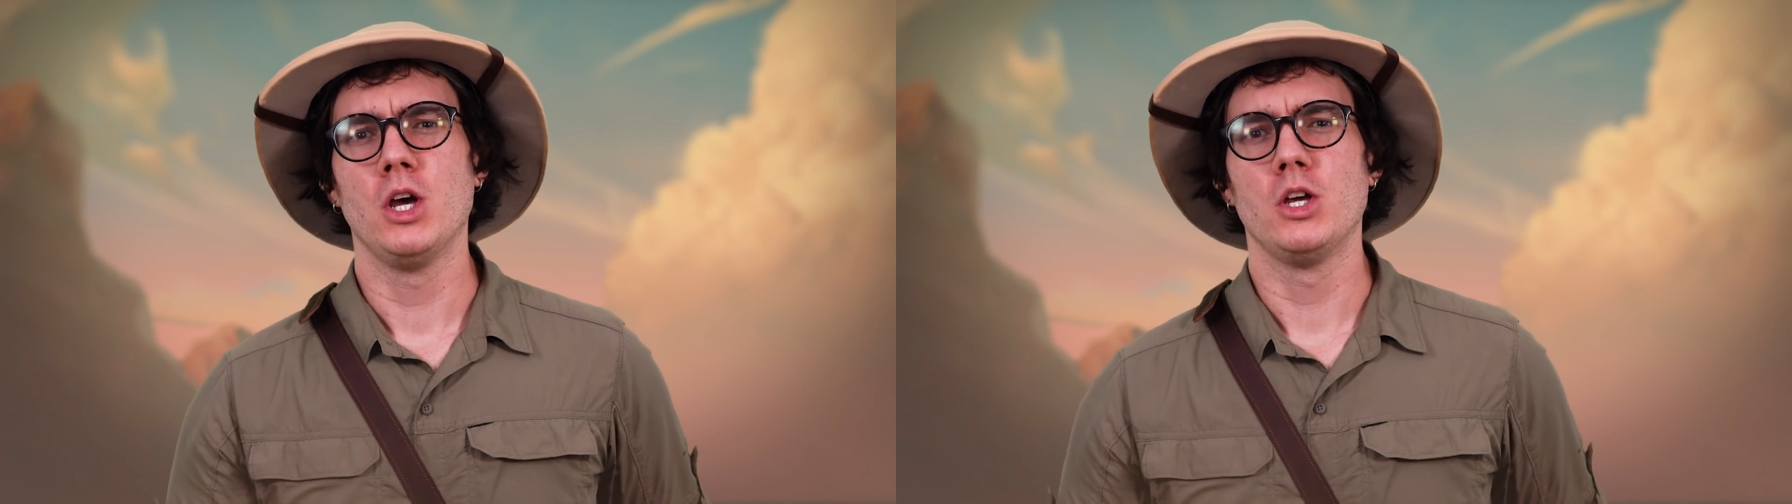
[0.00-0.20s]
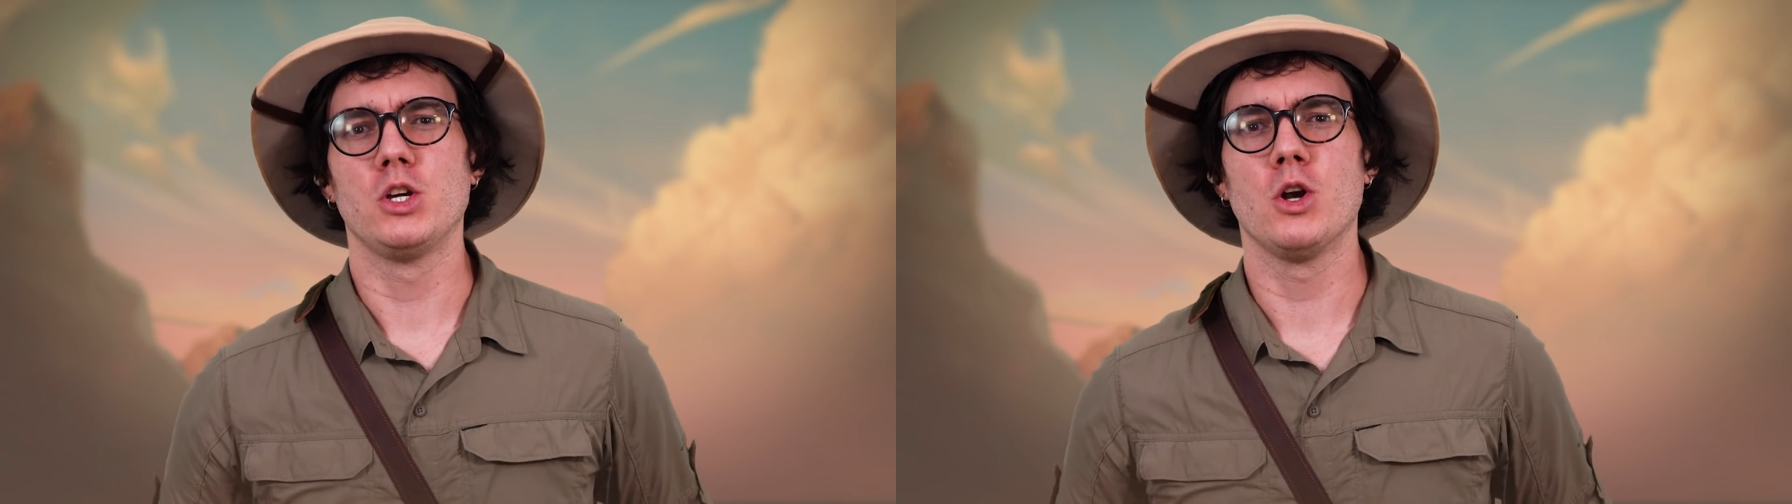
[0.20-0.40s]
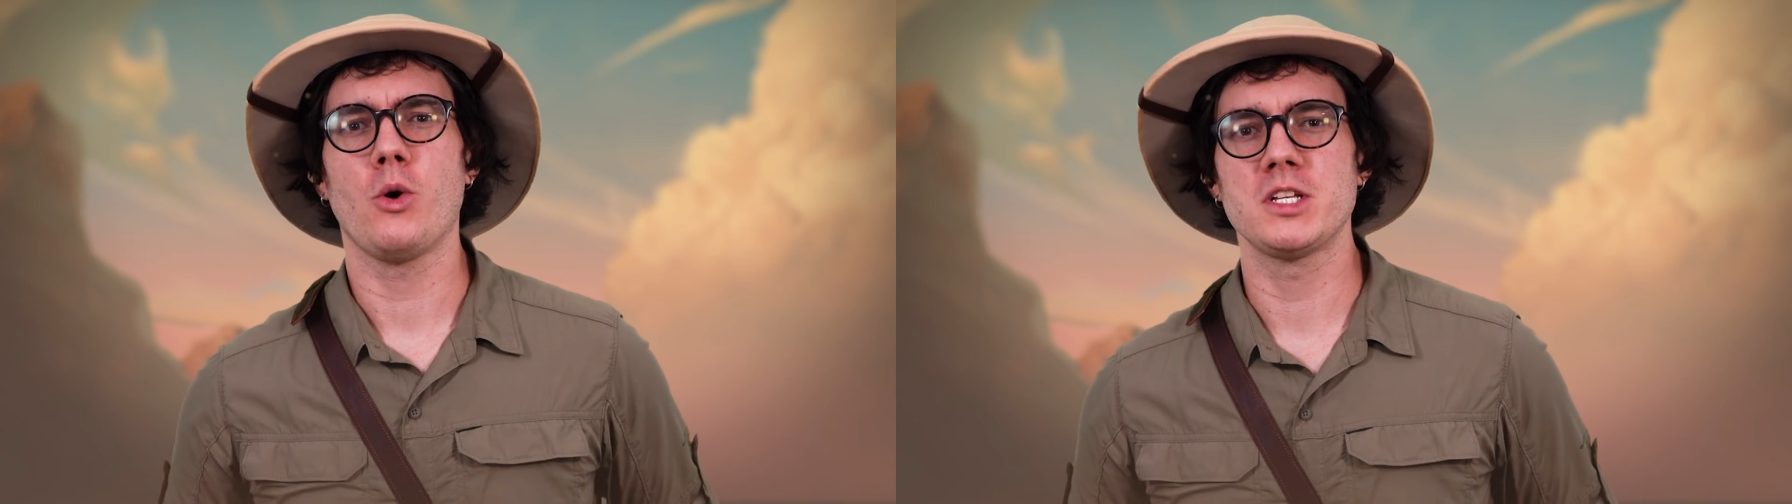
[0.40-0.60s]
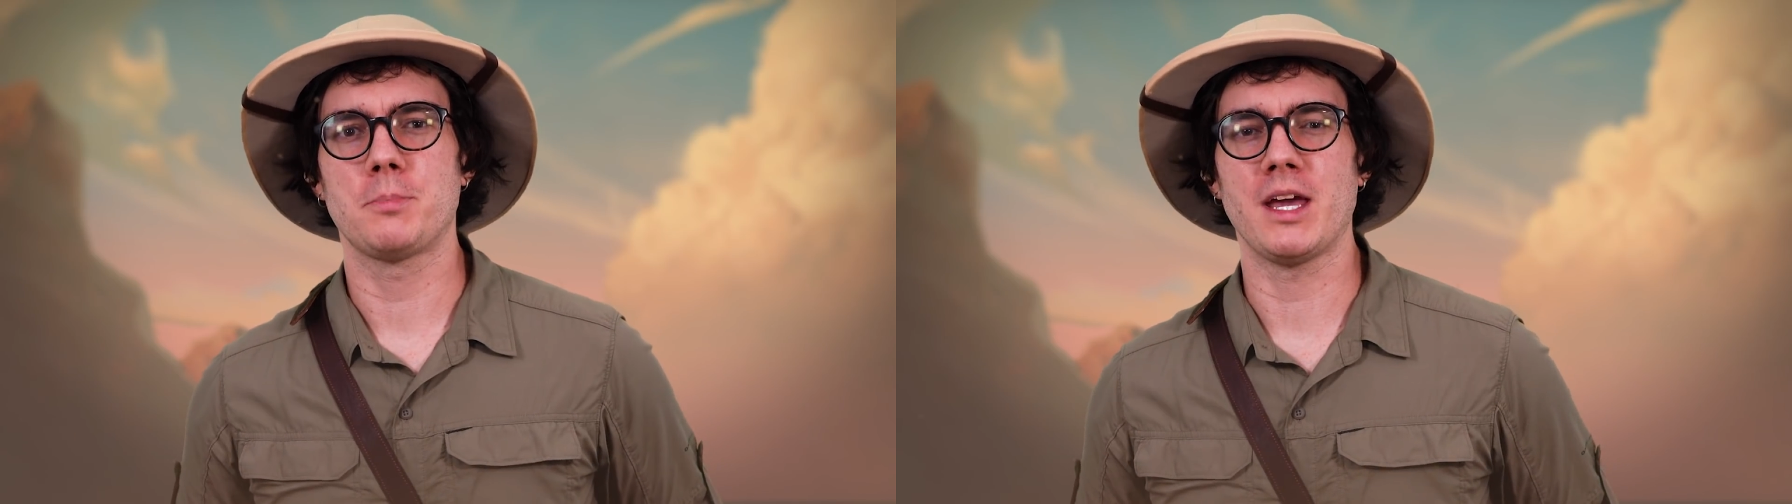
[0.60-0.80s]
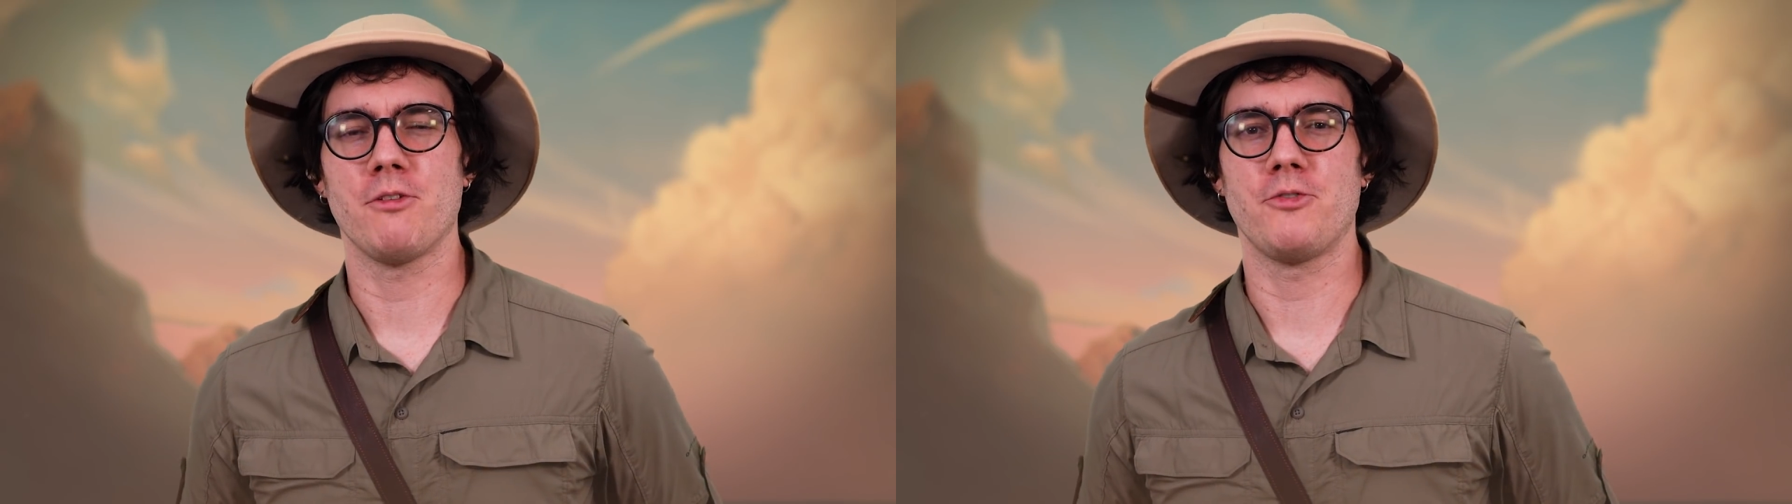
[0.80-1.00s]
you can always
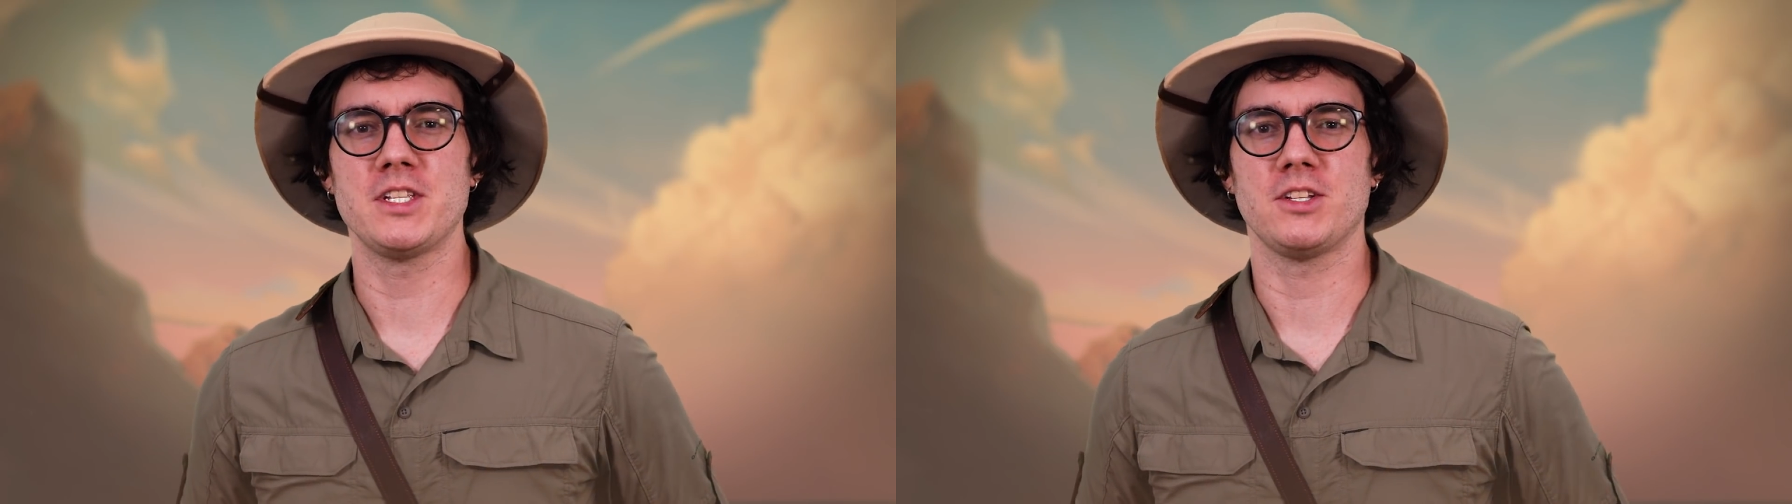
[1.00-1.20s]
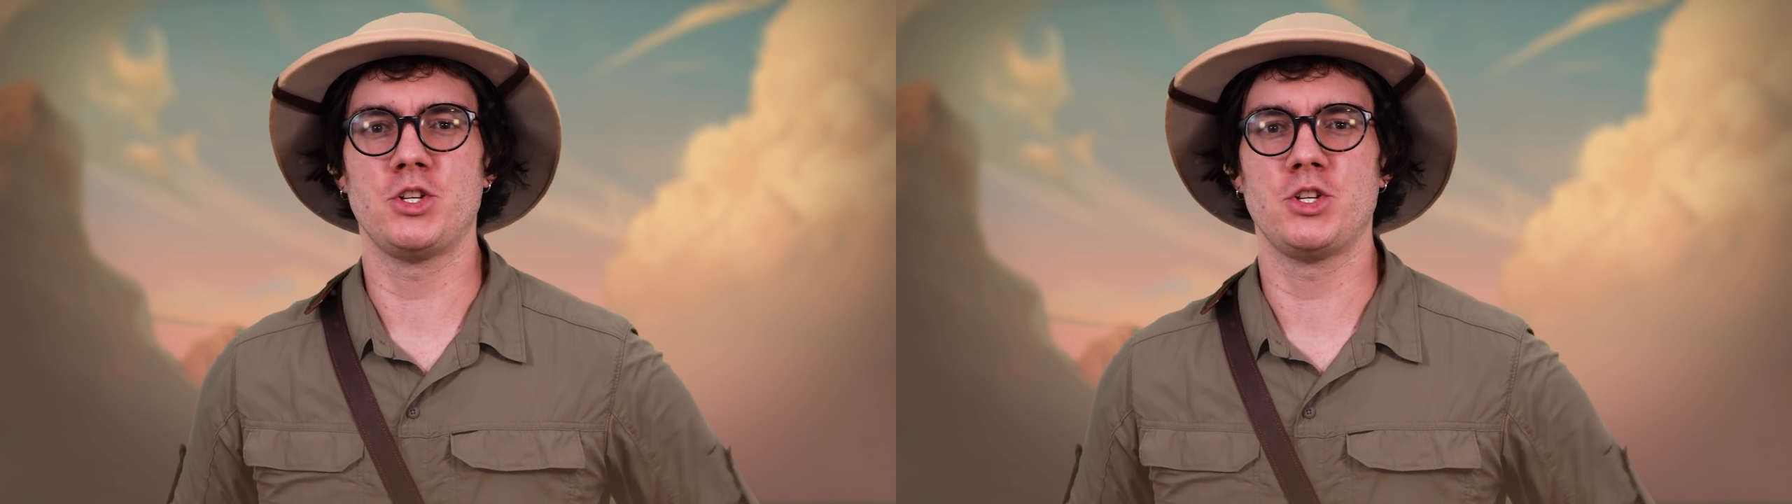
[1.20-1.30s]
pay a visit